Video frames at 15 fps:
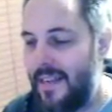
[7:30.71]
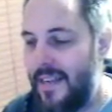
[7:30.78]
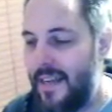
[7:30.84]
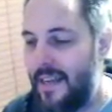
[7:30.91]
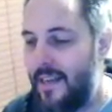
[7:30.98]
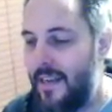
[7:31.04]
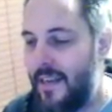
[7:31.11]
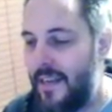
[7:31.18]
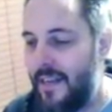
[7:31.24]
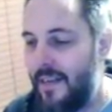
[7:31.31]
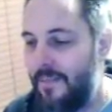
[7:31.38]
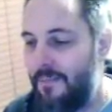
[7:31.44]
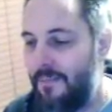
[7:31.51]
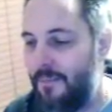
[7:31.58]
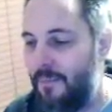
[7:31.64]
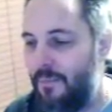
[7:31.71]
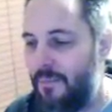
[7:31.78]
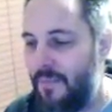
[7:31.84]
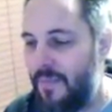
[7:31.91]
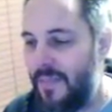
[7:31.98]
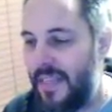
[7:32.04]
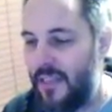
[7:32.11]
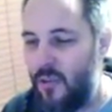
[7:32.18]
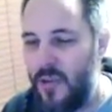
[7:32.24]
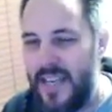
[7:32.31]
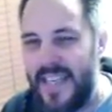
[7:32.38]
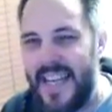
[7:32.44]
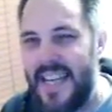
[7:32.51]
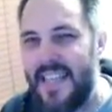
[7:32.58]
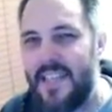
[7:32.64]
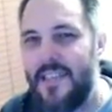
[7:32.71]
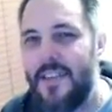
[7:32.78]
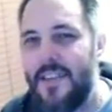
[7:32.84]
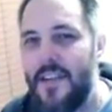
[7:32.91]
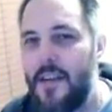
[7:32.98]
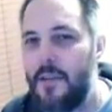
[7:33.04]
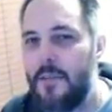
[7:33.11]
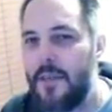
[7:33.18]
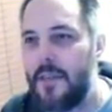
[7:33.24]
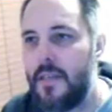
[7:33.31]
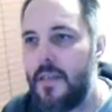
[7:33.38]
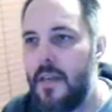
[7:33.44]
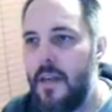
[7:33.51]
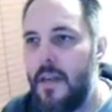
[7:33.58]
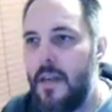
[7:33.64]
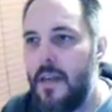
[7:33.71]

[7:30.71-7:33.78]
like you can, that's all you taste, you know. It's